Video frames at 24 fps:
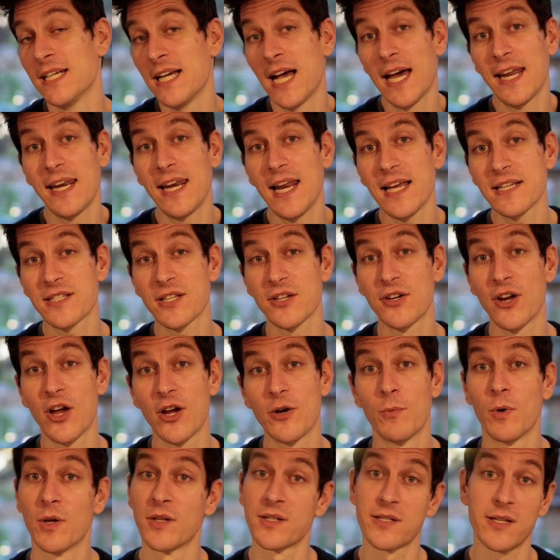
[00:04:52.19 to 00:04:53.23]
and lesser
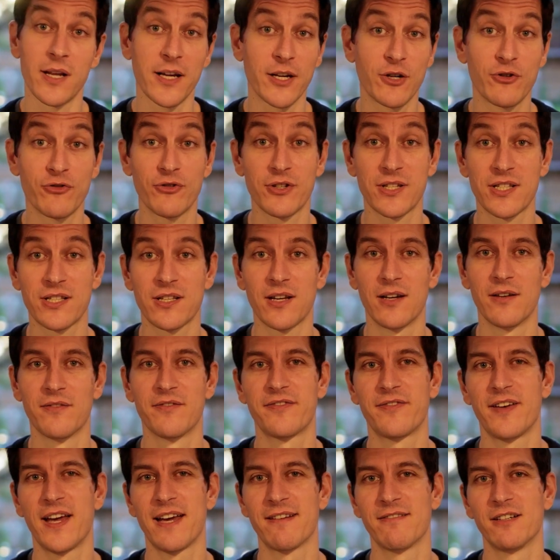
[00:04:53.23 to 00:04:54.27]
known ones like Crystal and
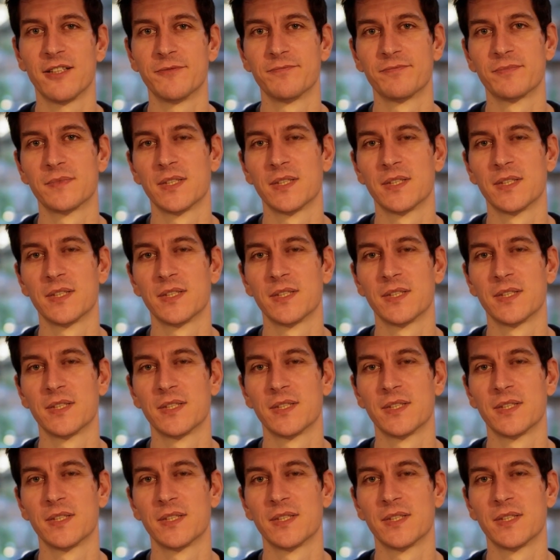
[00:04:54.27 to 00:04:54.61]
Pharo.